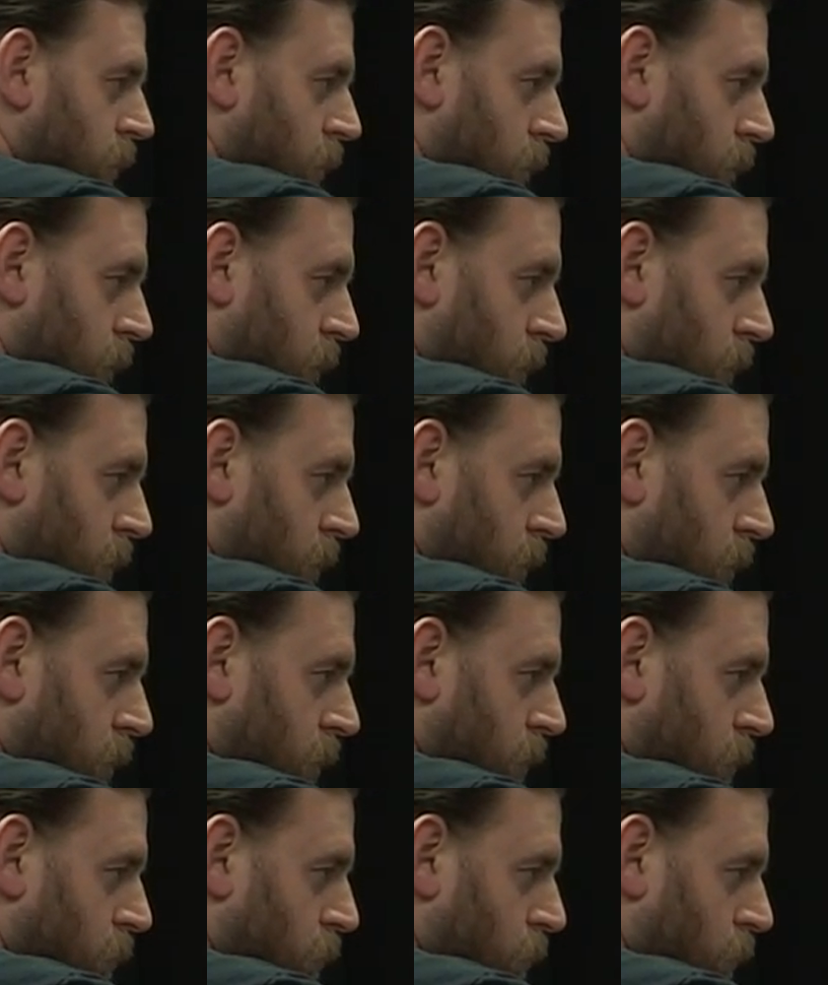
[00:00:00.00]

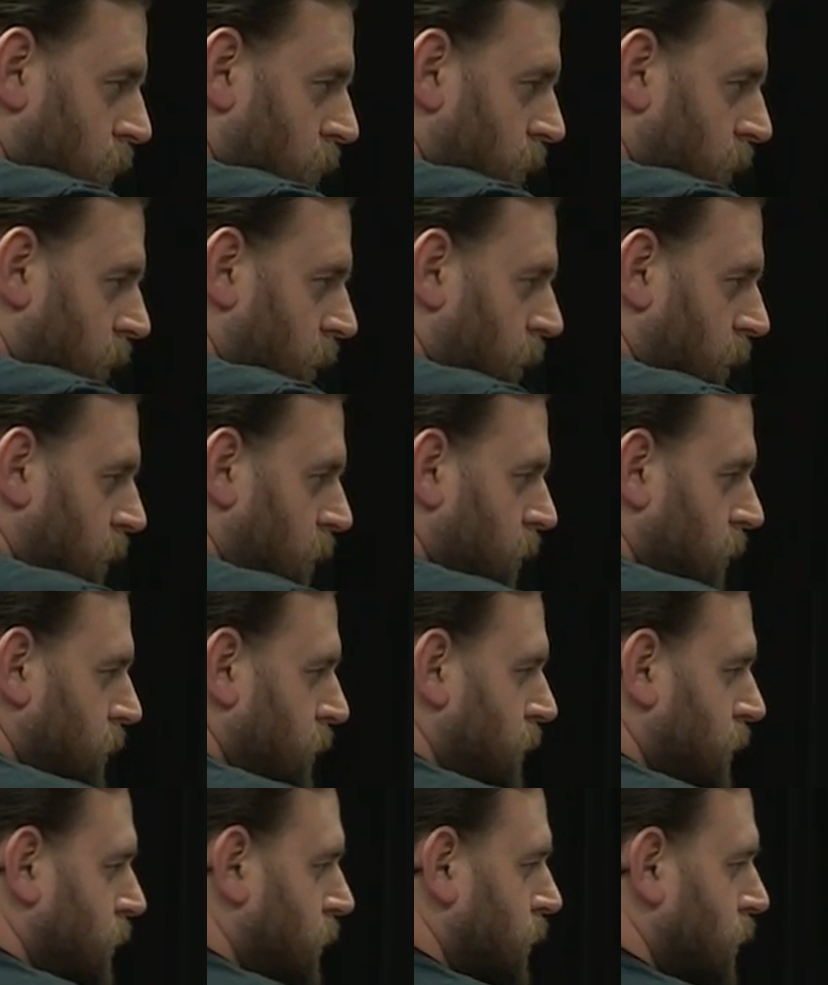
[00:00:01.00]
And one here,
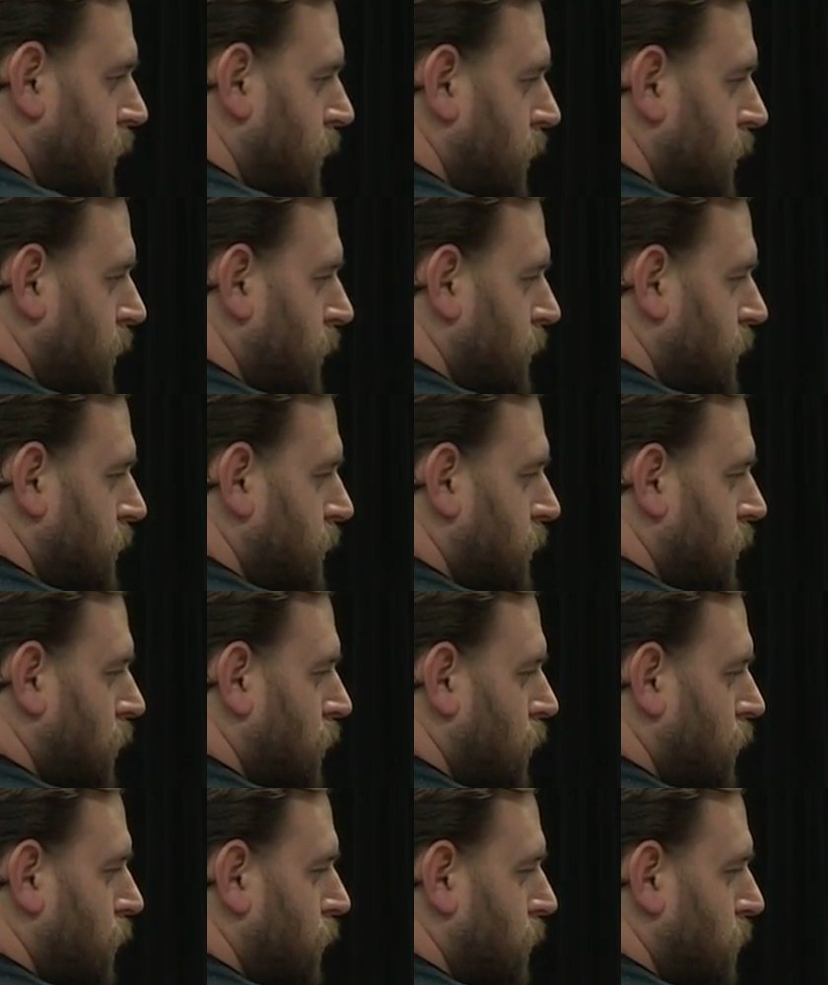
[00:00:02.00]
just all
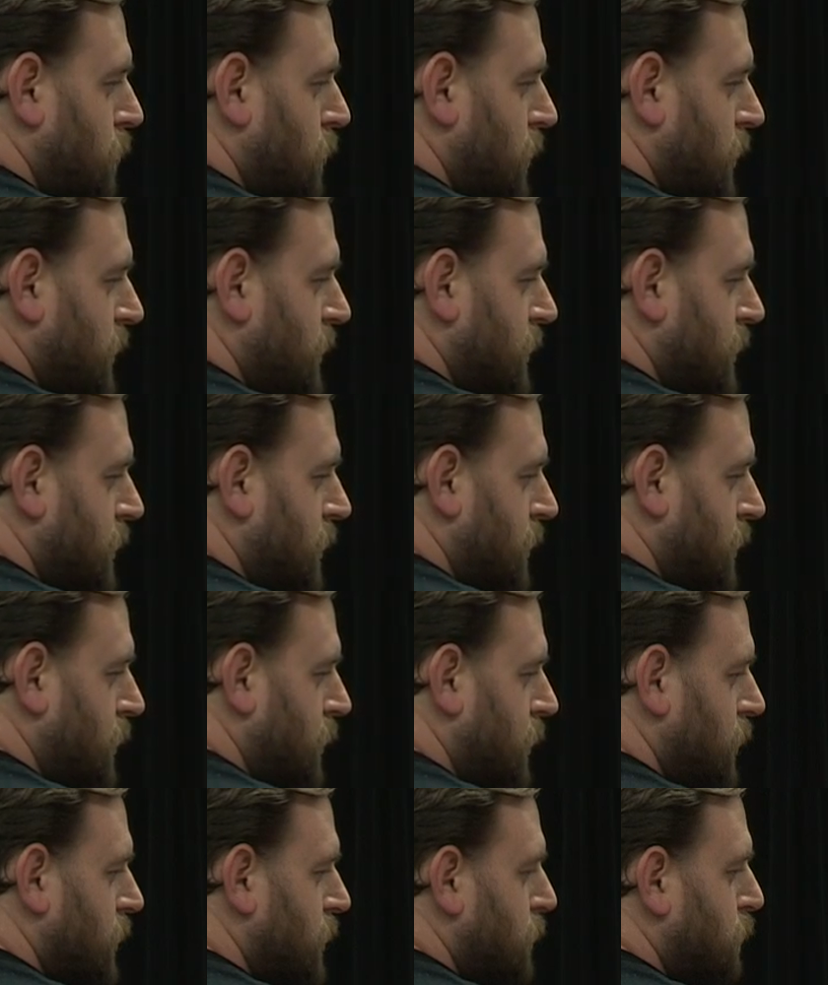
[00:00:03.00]
over the place.
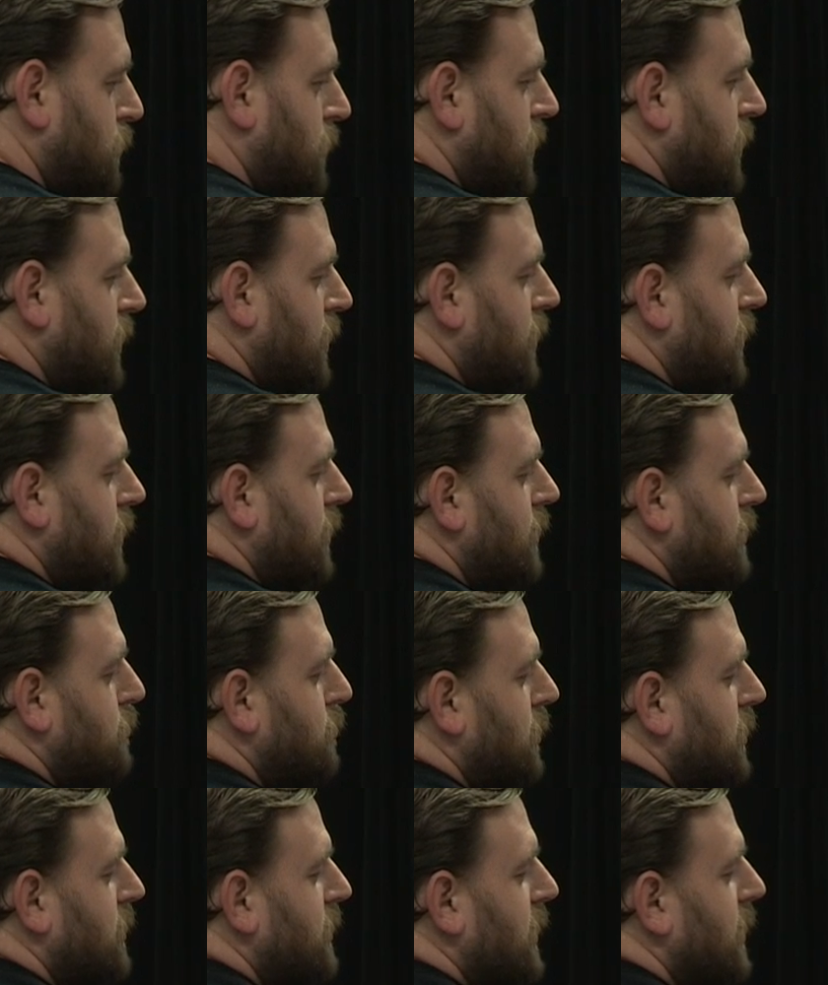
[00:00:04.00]
You can spend as
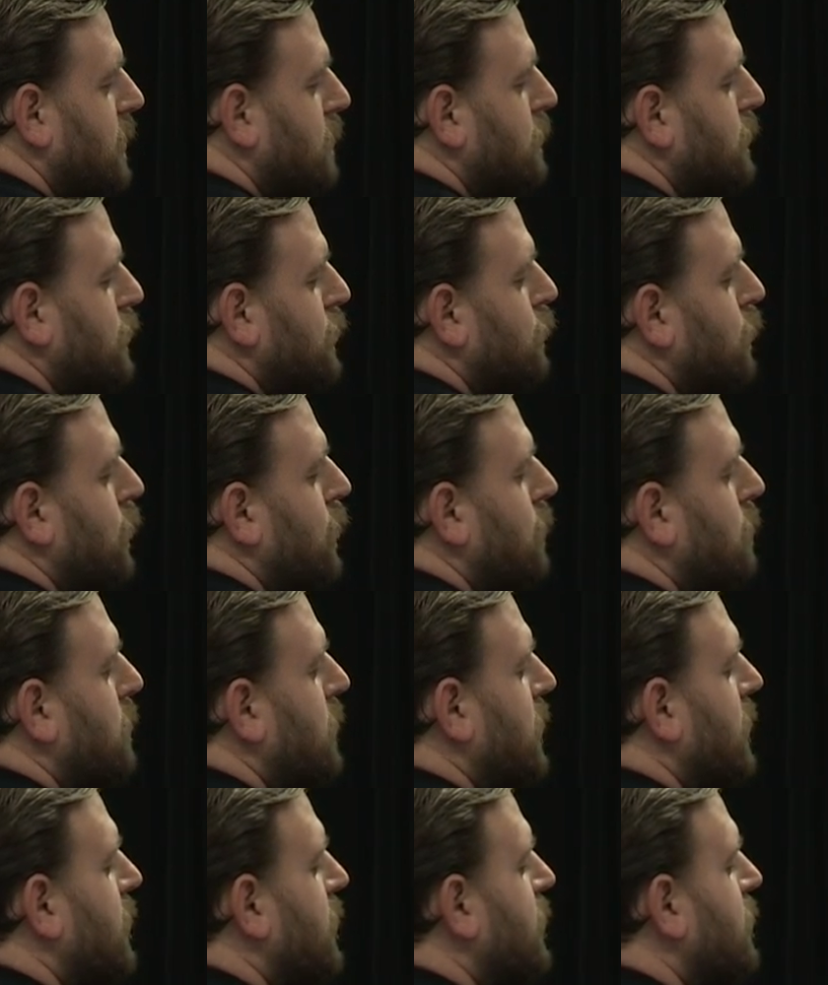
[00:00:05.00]
much time as you want
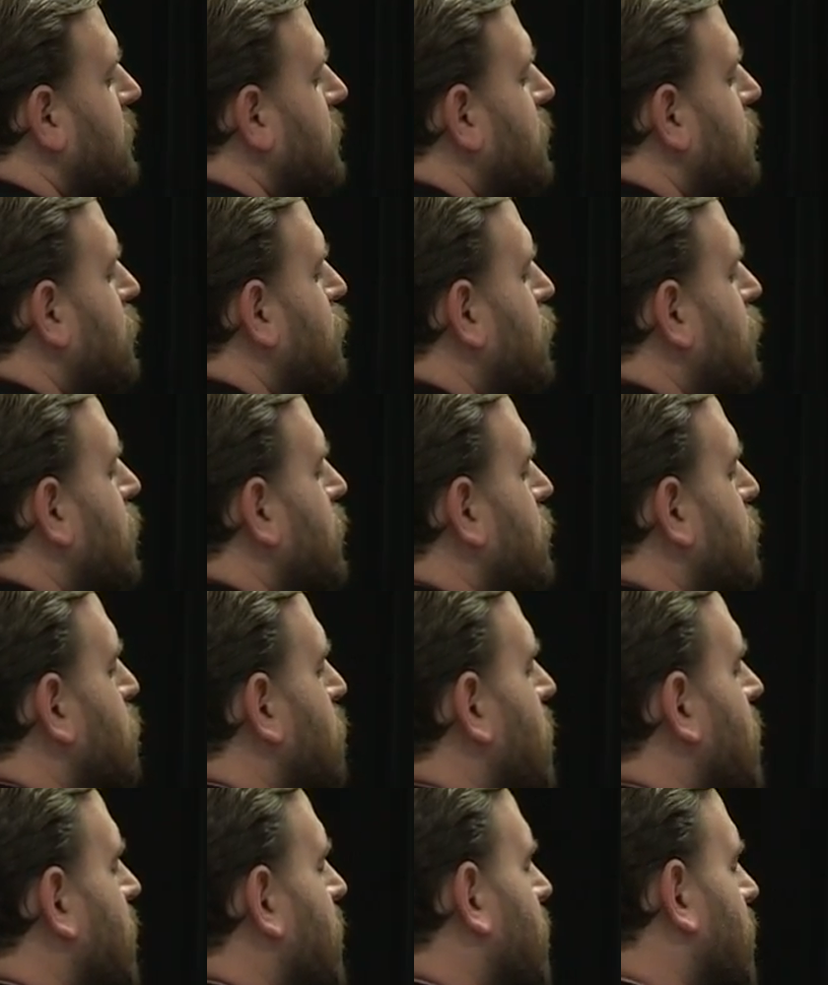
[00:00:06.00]
making these little trees
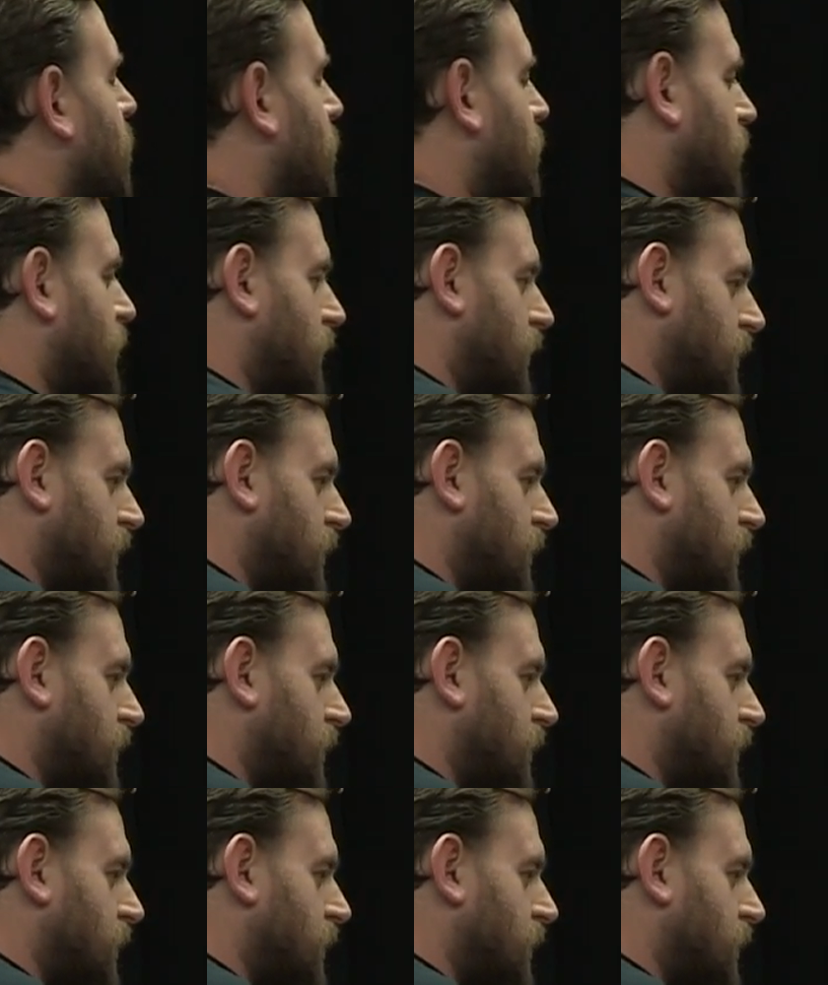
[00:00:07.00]
back here.